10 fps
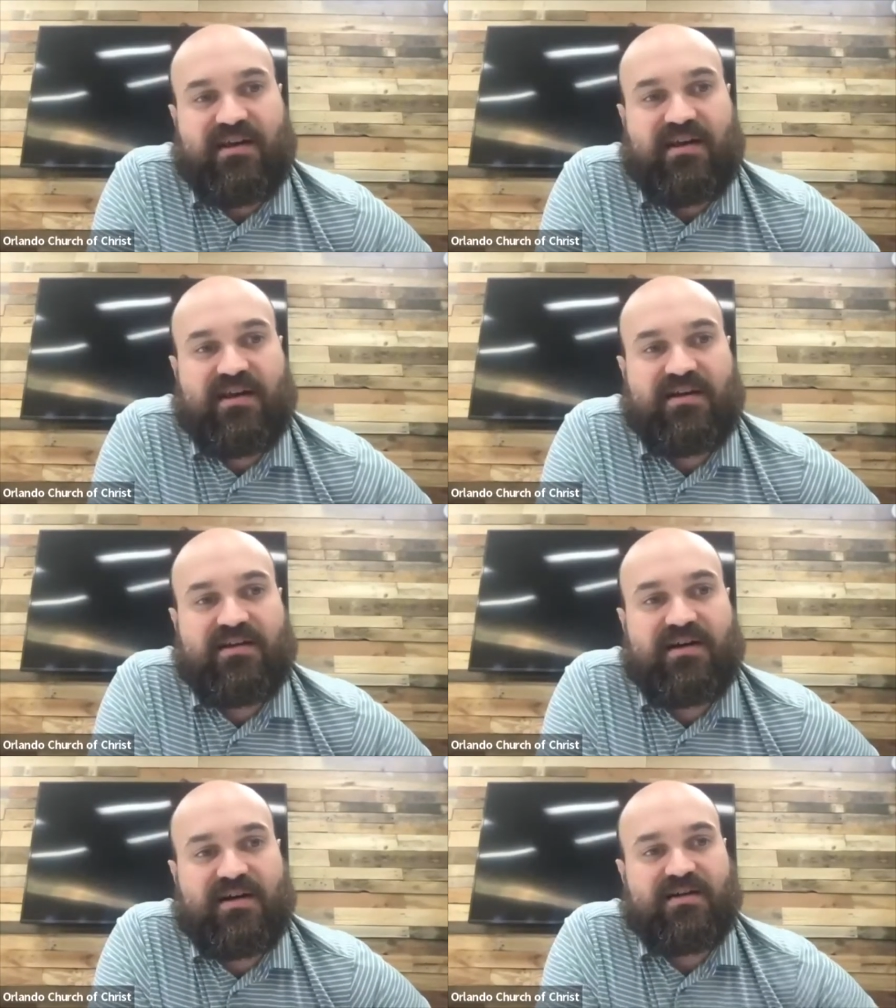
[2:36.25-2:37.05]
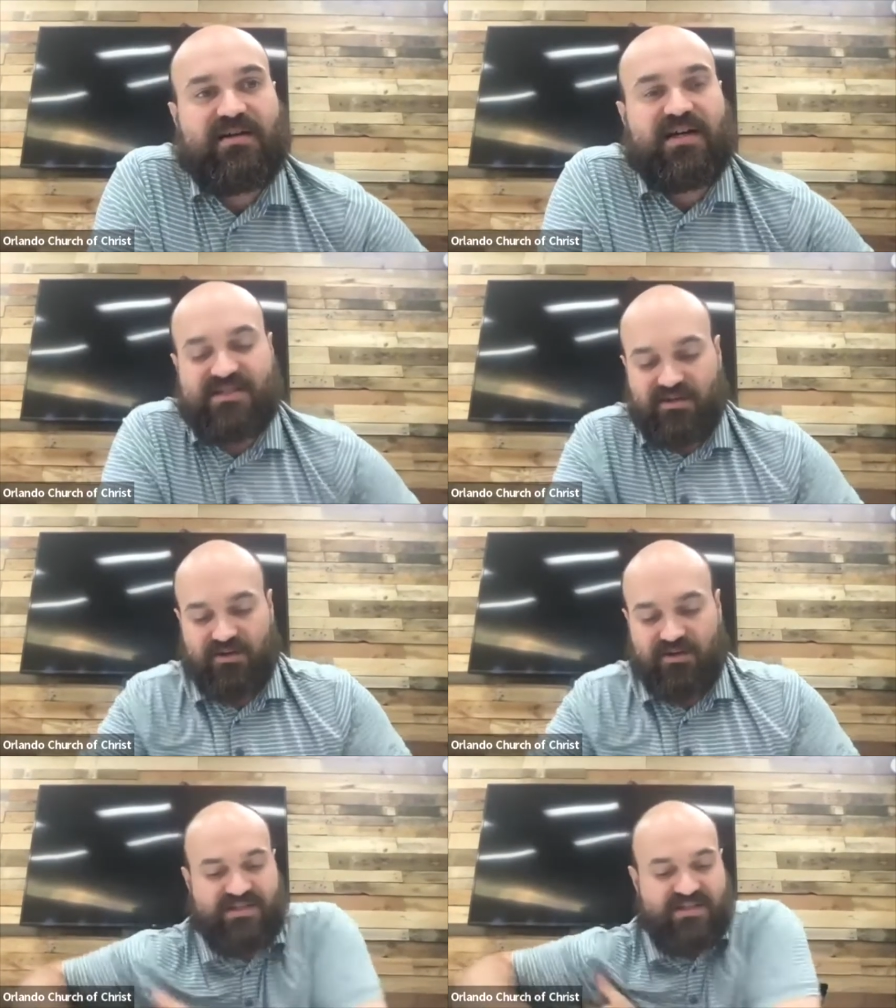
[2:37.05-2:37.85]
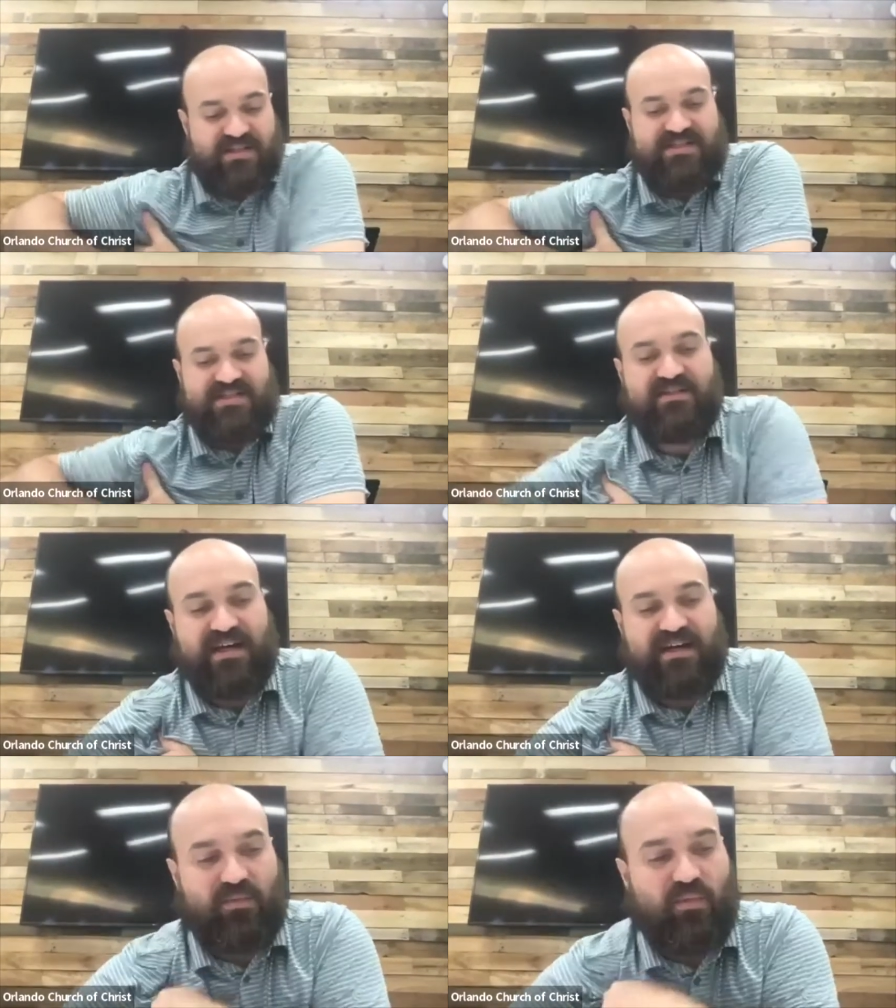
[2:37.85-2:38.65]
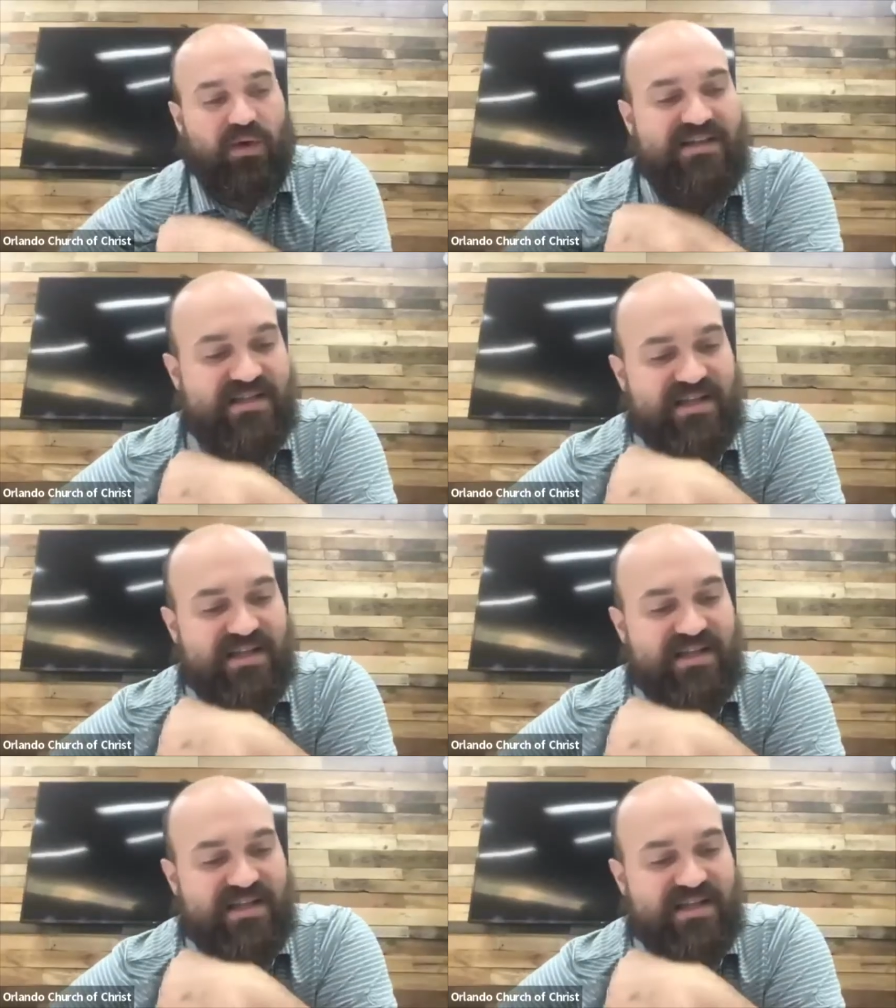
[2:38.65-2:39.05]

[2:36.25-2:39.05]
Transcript: And uh, it's no coincidence even that on Wednesday